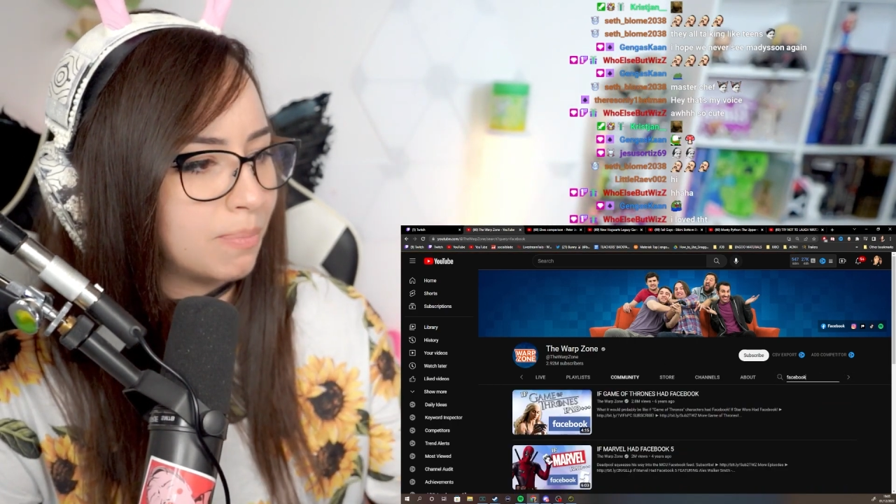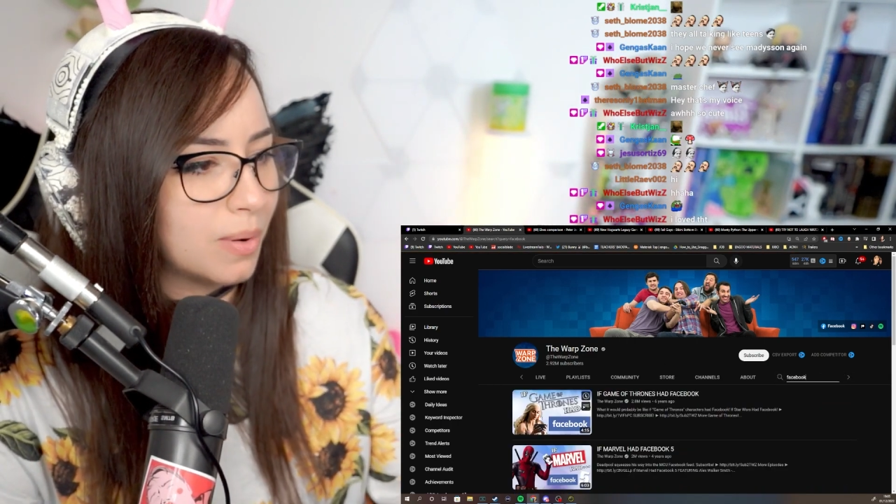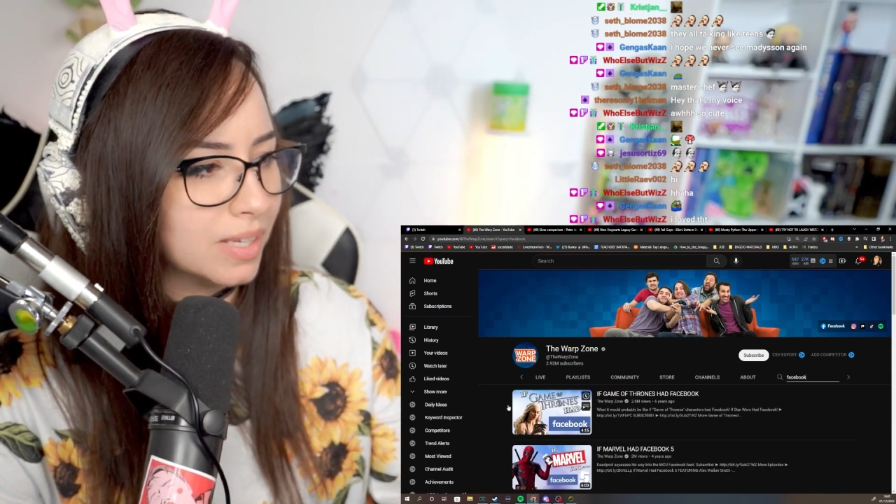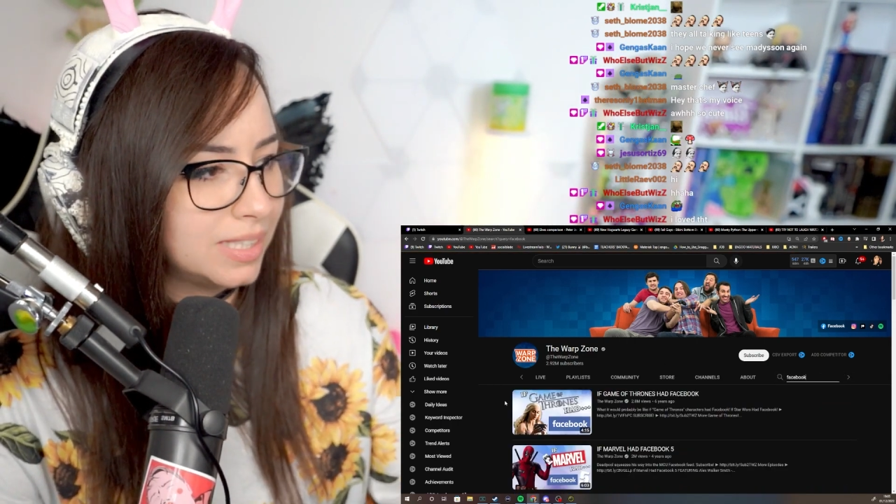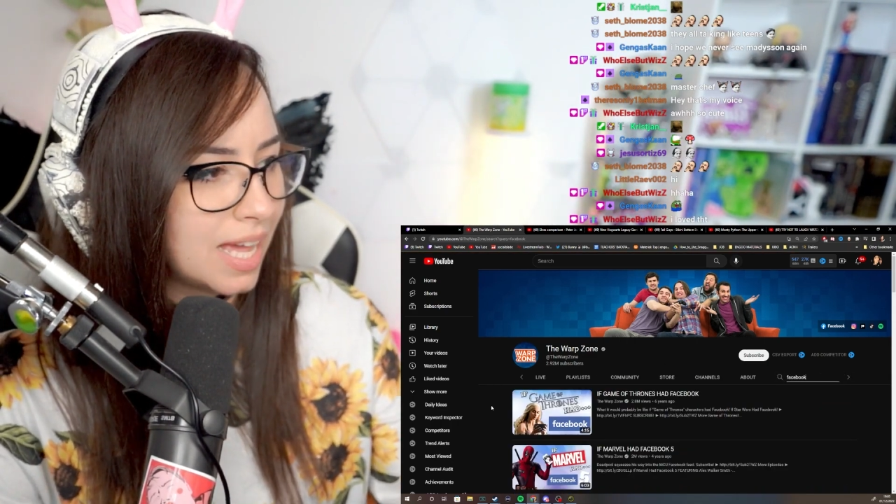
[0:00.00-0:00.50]

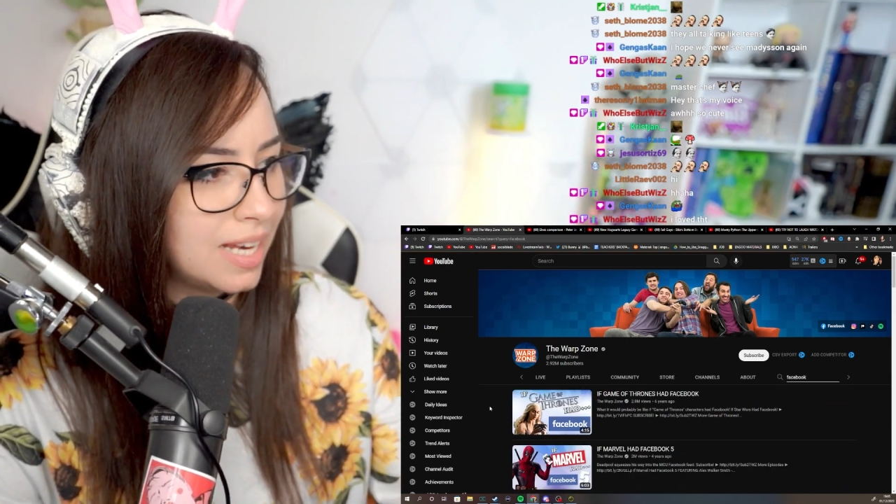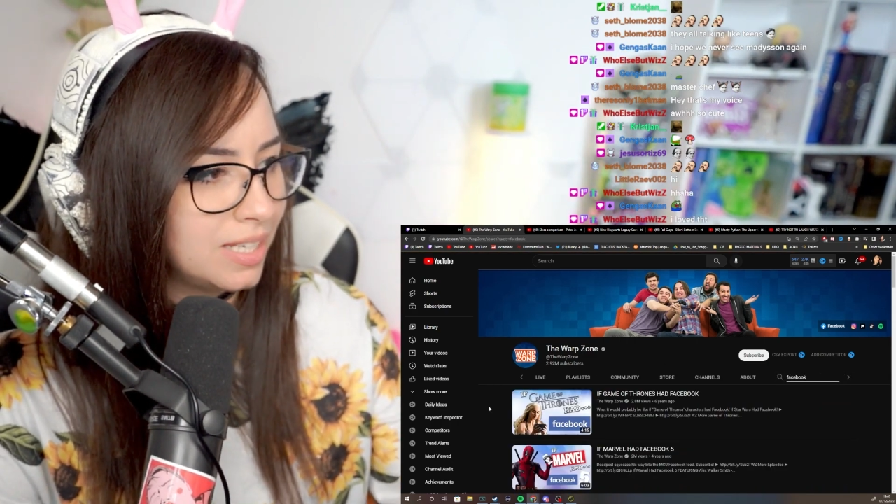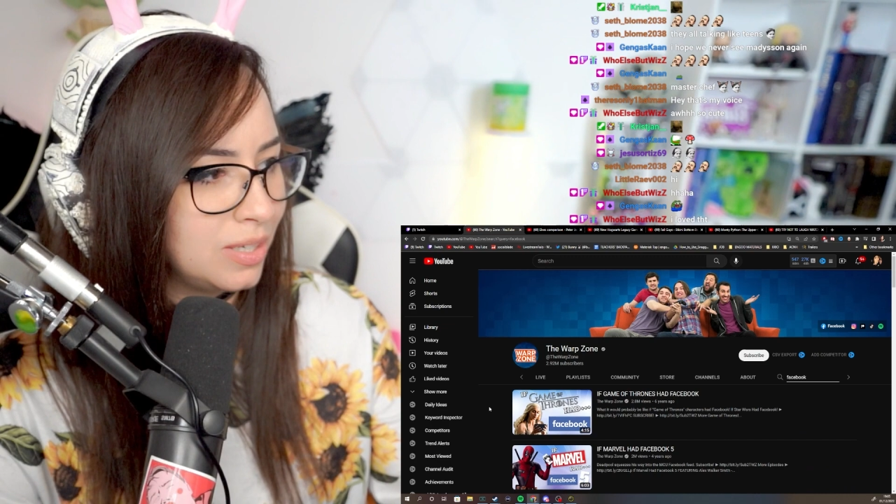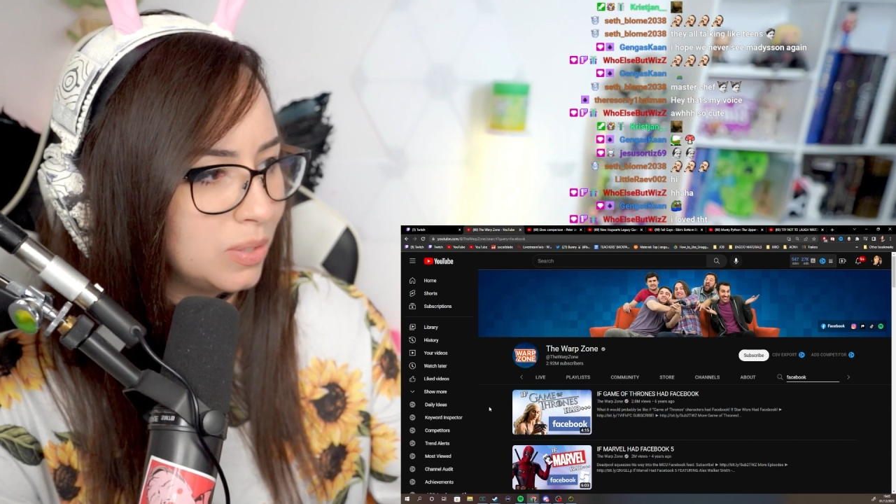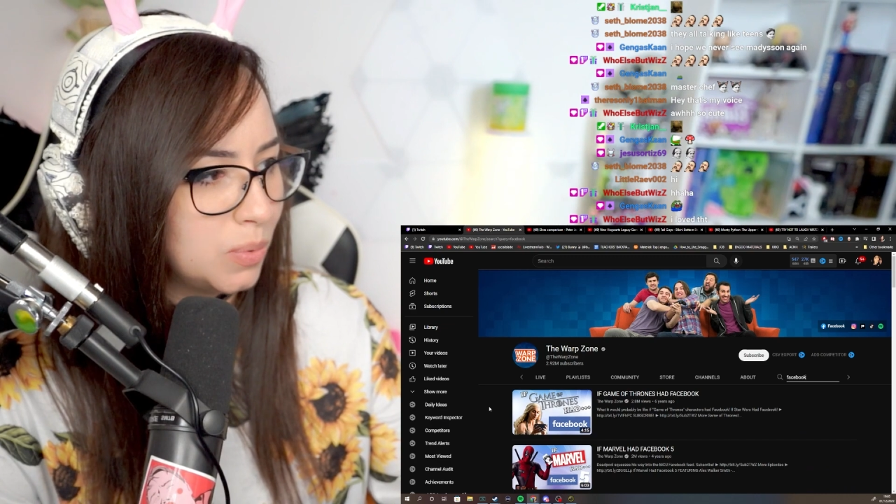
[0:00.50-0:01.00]
brought
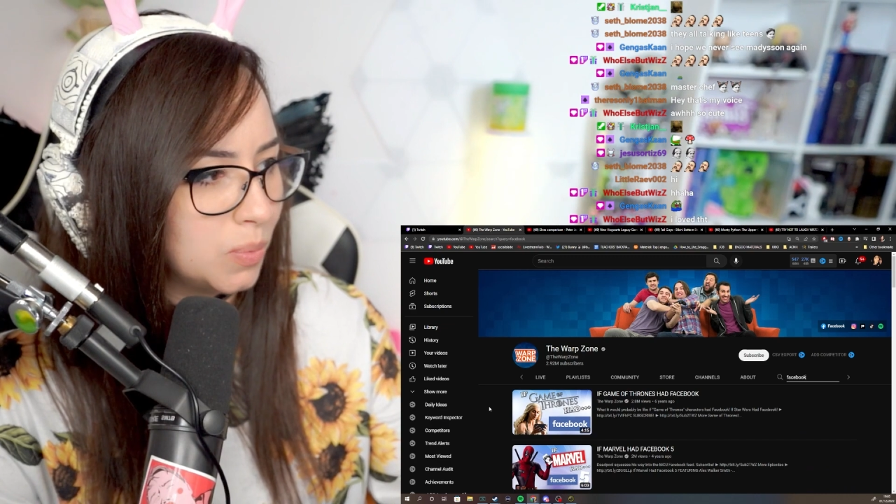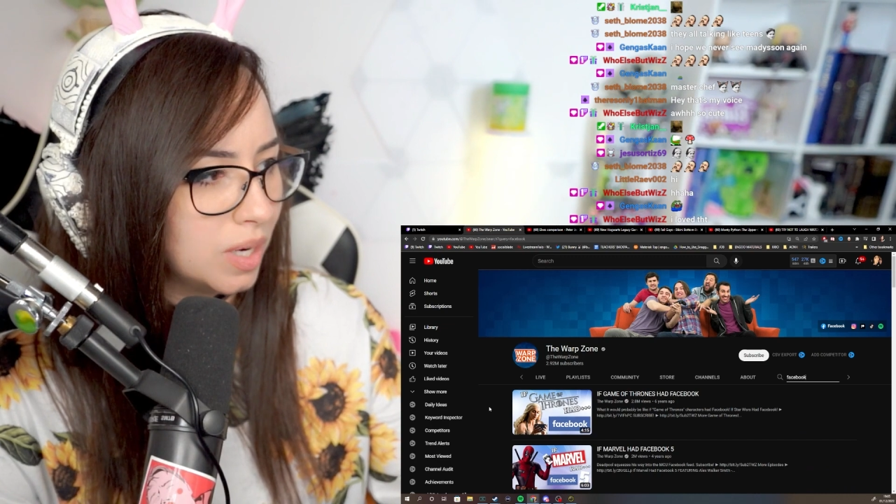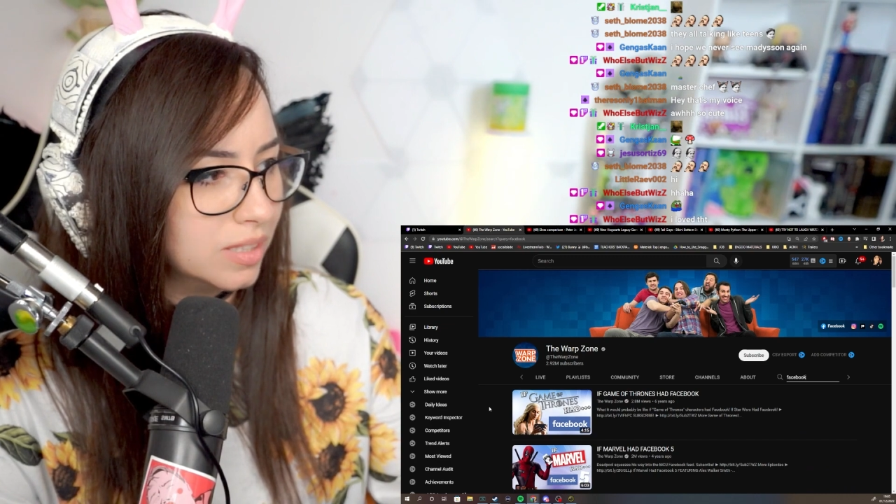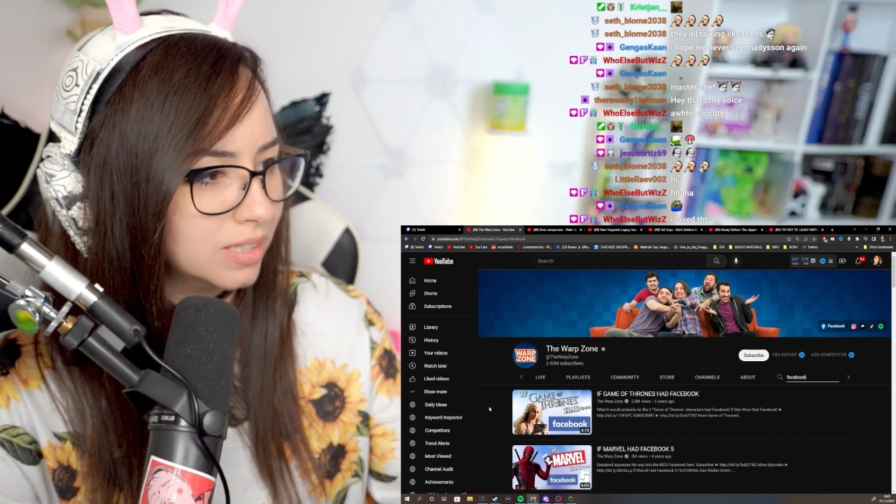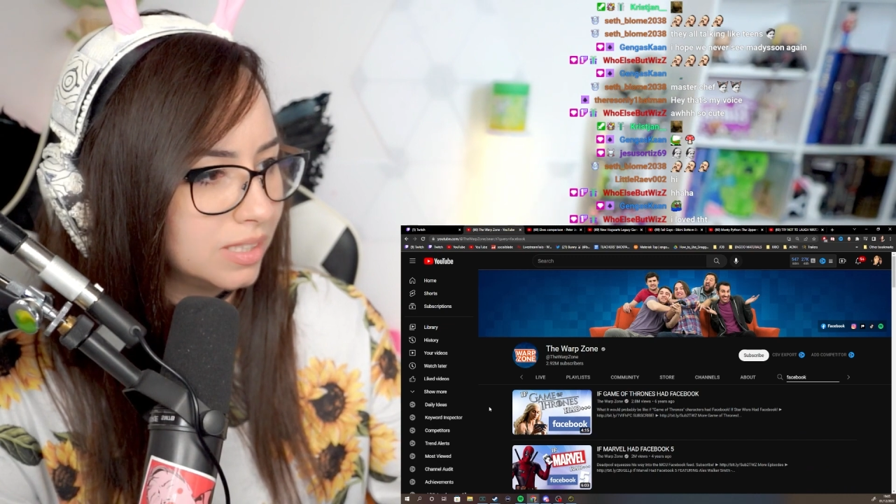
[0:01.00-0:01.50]
any new
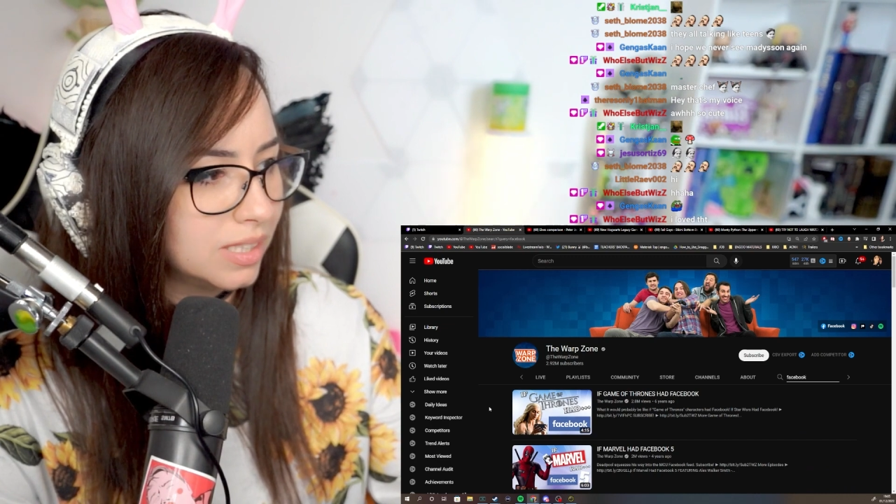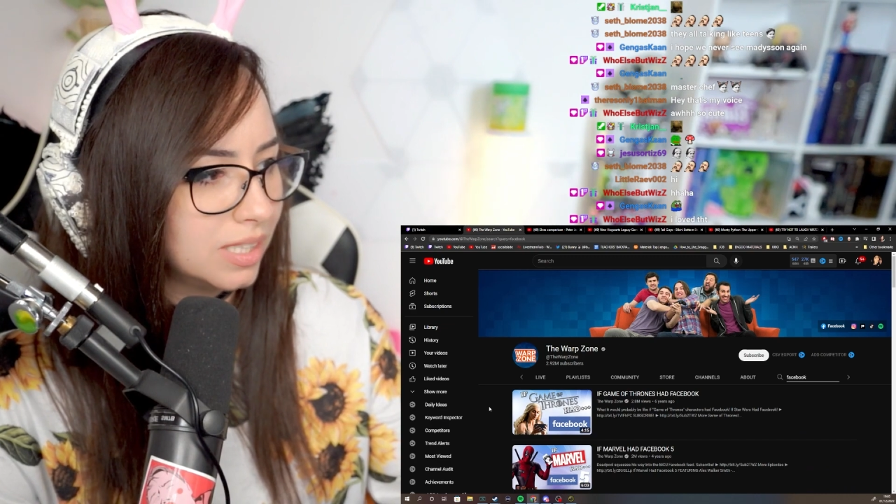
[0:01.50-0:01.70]
ones.